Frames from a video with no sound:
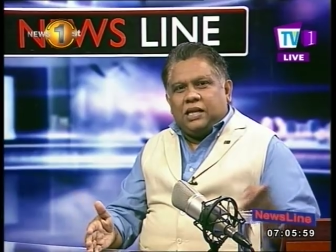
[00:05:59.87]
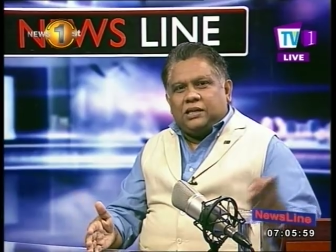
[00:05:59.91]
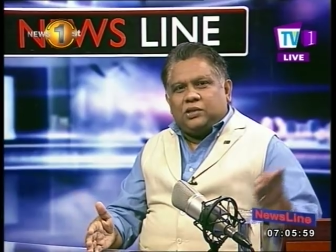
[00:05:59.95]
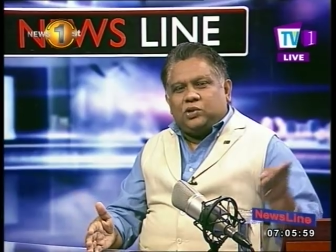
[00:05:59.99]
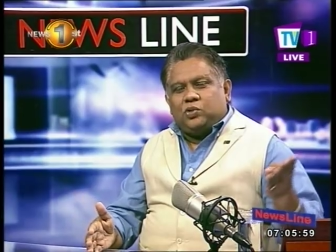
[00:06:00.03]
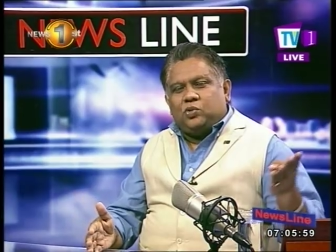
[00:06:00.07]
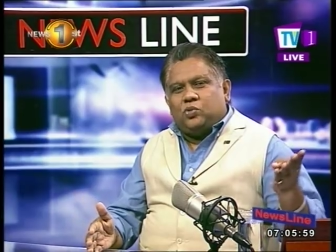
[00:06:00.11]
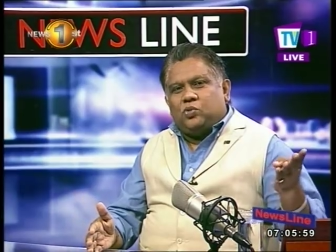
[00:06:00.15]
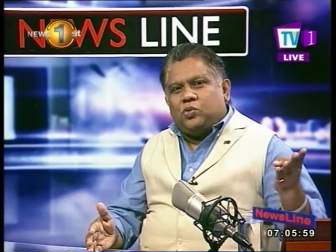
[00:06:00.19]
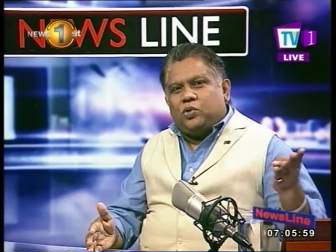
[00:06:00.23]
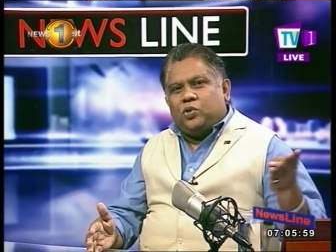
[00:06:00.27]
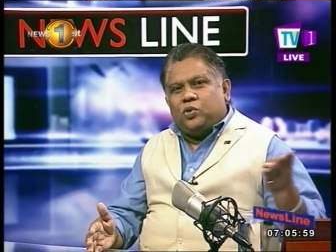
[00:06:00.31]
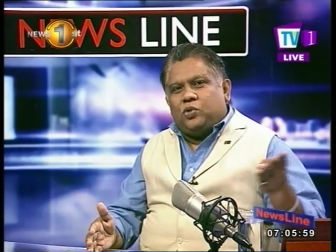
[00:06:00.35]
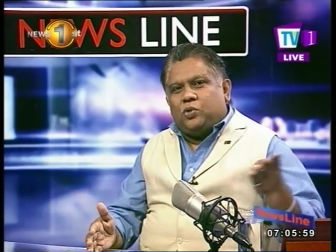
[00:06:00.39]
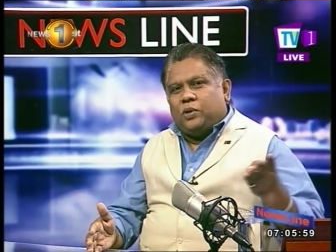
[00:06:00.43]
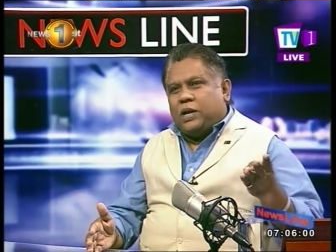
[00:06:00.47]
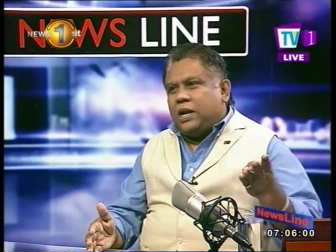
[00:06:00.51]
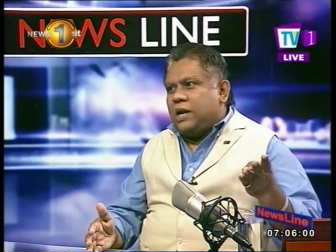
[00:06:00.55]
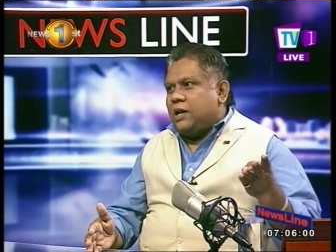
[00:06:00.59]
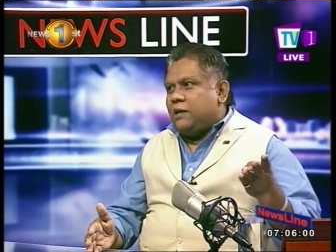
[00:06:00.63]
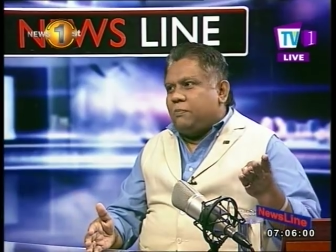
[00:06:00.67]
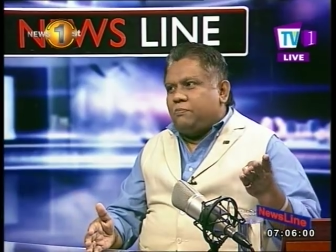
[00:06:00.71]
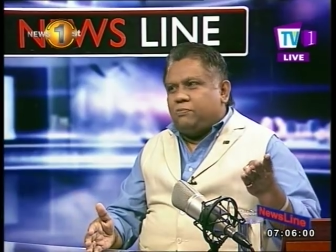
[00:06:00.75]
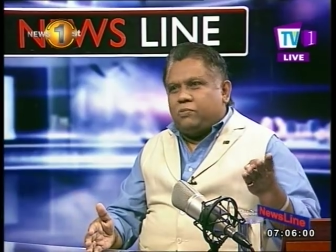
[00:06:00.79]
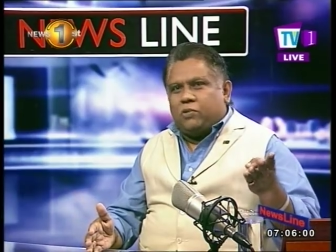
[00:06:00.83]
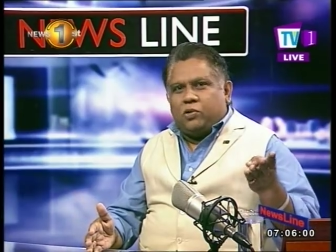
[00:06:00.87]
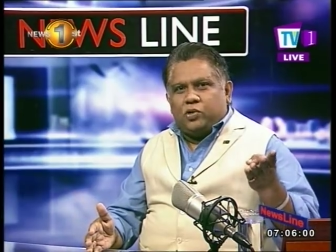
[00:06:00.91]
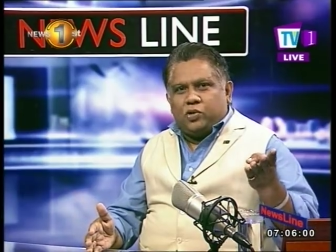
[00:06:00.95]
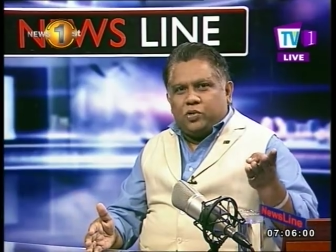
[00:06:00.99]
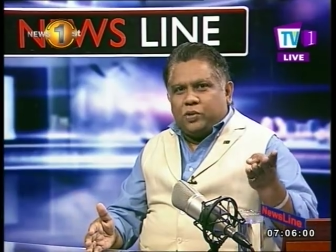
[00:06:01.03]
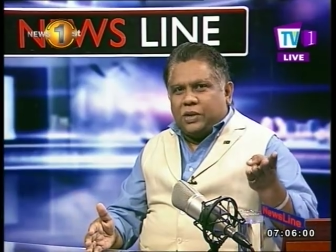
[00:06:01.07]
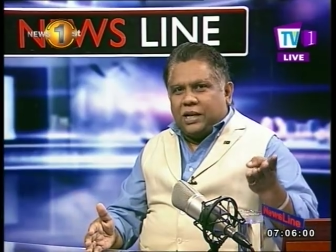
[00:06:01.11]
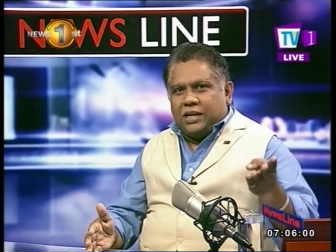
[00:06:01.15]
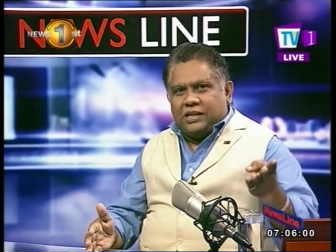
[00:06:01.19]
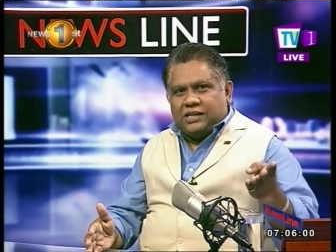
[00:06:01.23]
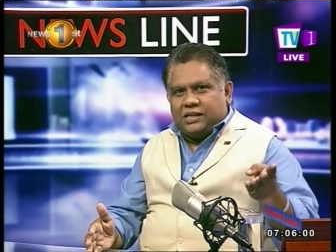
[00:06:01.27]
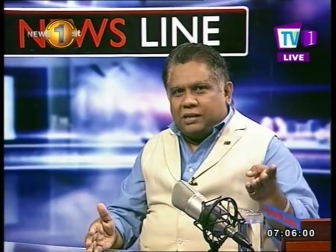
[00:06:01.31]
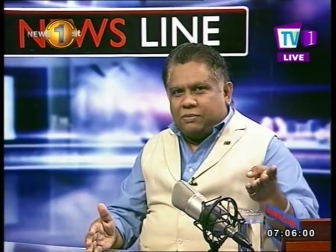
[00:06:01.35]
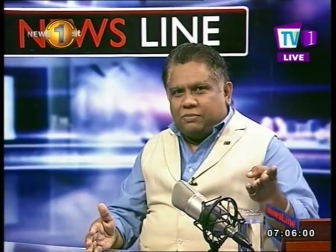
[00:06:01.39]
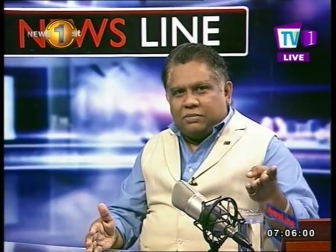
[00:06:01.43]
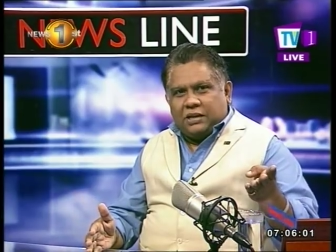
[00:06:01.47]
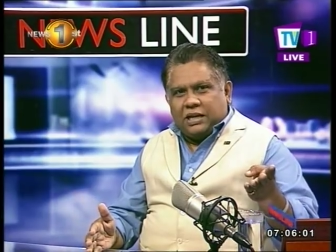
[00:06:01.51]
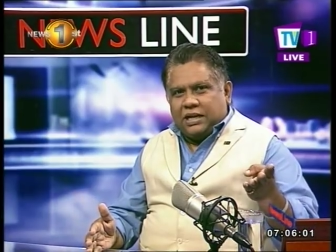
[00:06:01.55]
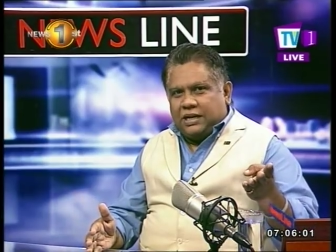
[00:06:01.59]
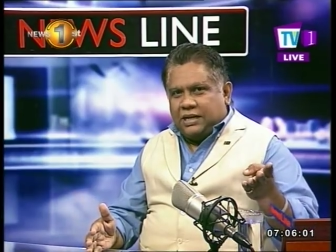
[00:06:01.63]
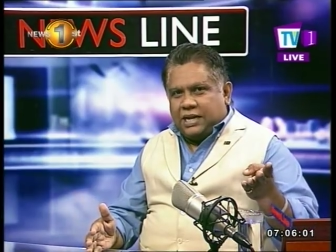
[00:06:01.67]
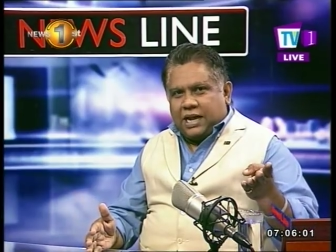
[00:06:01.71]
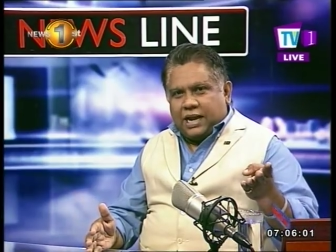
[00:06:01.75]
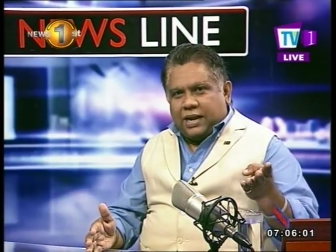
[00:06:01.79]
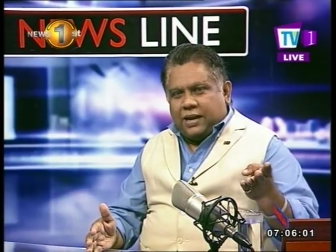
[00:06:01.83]
as to who you can approach to get
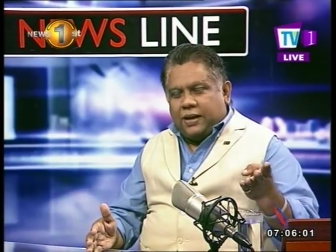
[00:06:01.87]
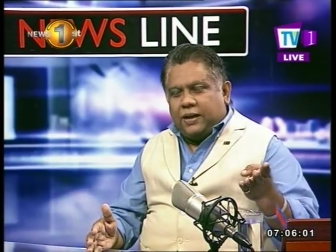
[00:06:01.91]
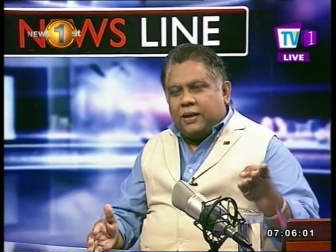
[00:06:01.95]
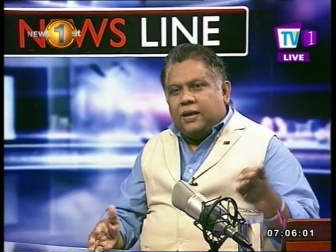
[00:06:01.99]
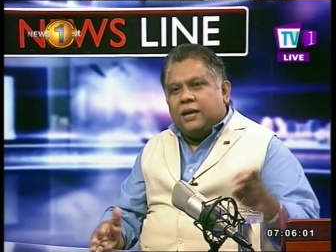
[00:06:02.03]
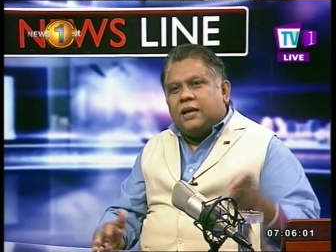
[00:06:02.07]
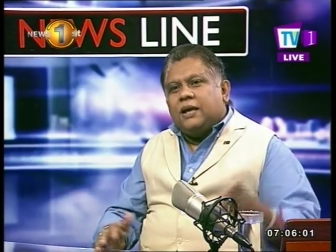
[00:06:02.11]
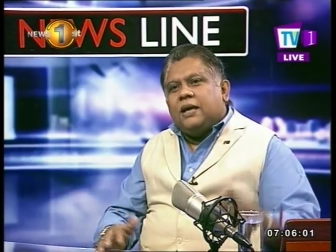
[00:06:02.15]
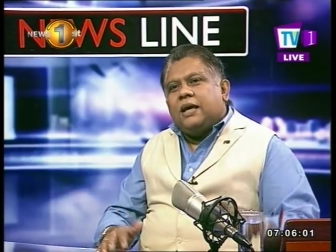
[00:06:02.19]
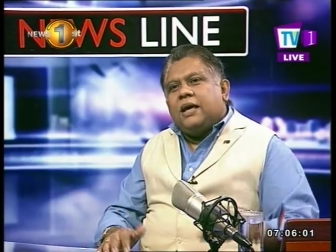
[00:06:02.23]
something done